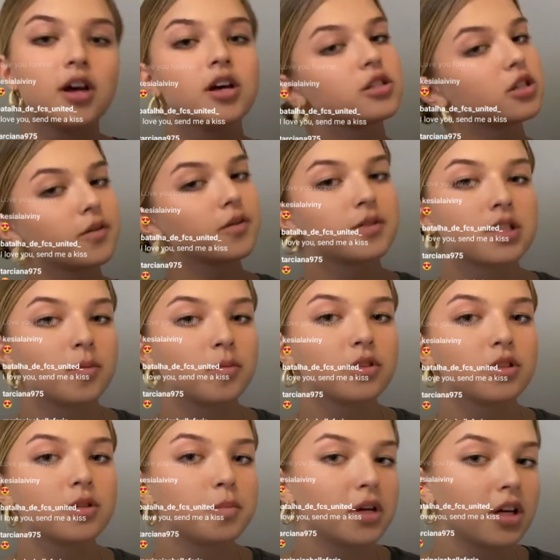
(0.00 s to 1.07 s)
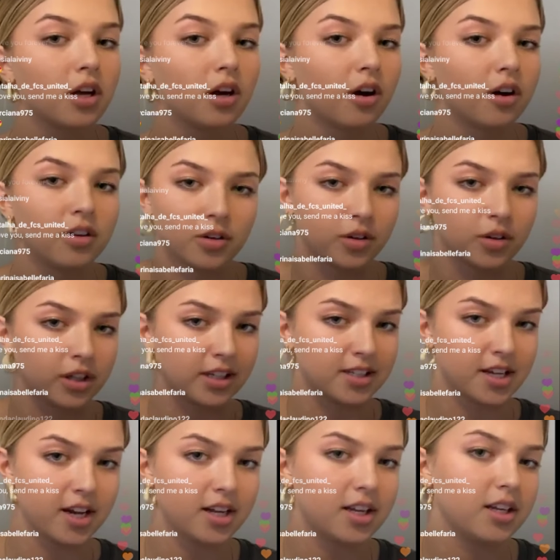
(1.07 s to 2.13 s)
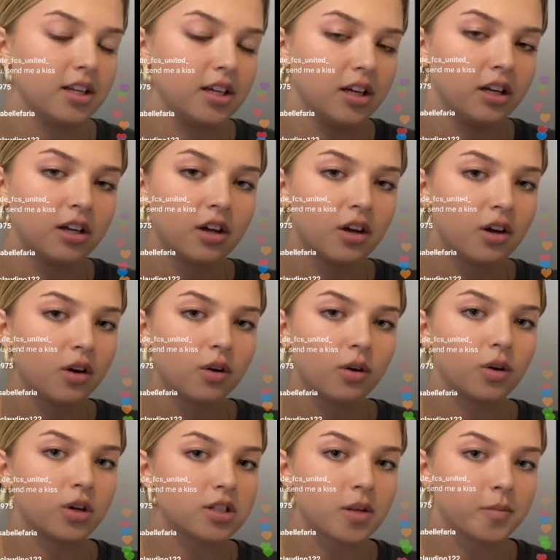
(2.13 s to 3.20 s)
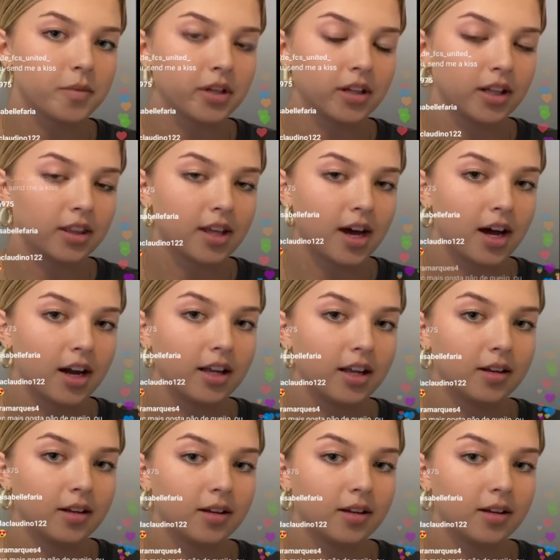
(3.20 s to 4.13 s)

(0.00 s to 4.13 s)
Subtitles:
So if someone's picking on your anxiety or something like that,